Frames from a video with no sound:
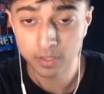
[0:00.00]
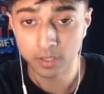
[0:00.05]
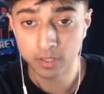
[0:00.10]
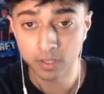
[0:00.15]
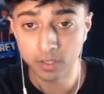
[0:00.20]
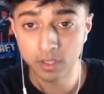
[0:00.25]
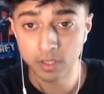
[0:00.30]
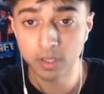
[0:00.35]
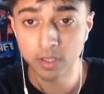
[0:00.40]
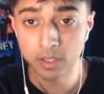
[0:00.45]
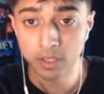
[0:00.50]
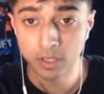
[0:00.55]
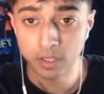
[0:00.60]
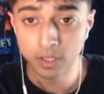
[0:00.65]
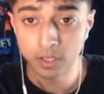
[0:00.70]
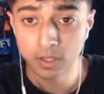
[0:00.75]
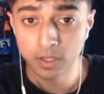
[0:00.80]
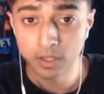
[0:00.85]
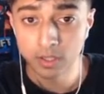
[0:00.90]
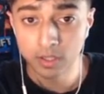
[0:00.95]

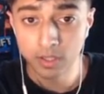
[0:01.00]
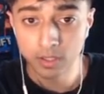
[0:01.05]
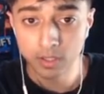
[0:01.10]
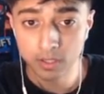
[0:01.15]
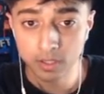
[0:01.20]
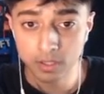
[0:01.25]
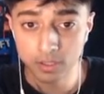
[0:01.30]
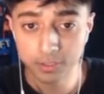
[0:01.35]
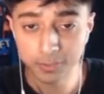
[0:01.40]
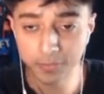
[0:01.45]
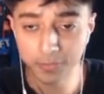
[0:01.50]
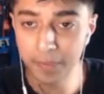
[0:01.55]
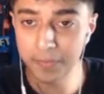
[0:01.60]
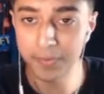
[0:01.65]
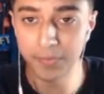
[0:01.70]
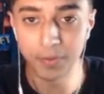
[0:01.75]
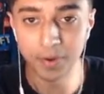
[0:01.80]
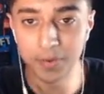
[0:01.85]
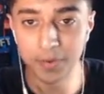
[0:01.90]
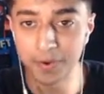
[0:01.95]
This might be
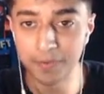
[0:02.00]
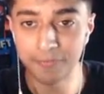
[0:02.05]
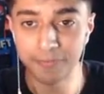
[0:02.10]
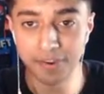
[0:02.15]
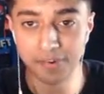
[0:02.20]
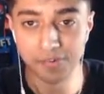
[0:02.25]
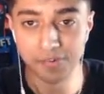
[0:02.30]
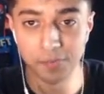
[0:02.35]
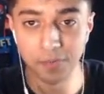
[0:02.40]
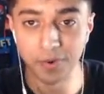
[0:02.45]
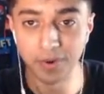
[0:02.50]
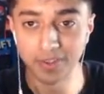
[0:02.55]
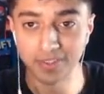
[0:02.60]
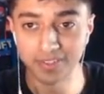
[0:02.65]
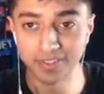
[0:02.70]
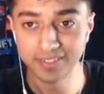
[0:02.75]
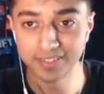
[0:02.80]
one of my favorite mods.